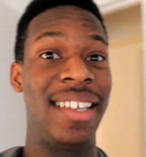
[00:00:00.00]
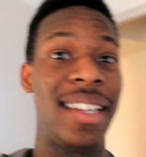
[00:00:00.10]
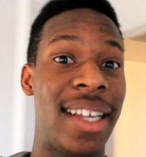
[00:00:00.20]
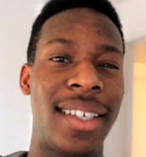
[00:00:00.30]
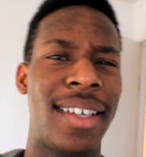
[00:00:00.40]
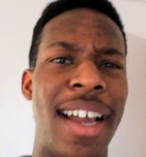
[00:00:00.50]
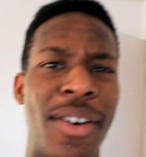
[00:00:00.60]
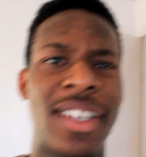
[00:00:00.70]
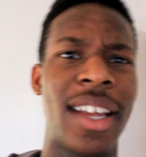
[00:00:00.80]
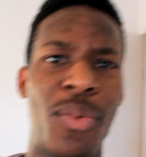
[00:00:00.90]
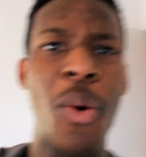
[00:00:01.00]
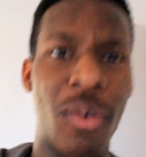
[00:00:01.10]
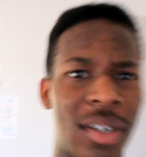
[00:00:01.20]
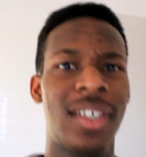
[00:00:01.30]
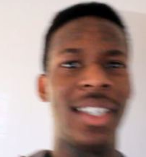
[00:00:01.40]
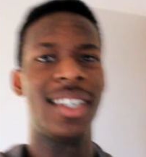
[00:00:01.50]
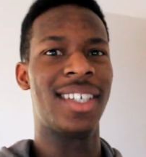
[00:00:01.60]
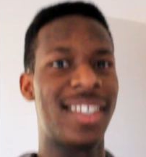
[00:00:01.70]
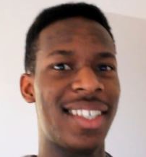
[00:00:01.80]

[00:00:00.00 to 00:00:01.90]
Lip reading: Like, I was like, oh,